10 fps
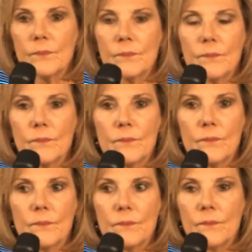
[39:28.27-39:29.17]

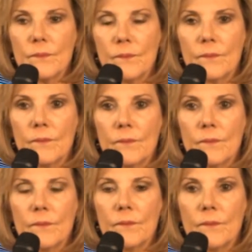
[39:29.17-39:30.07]

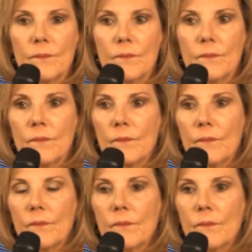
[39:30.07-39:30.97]

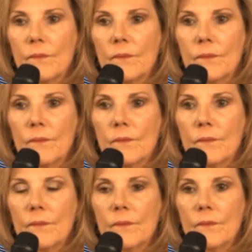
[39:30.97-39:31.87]

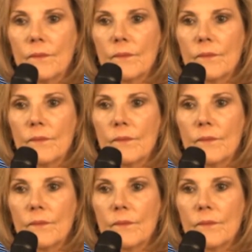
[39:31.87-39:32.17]
(silence)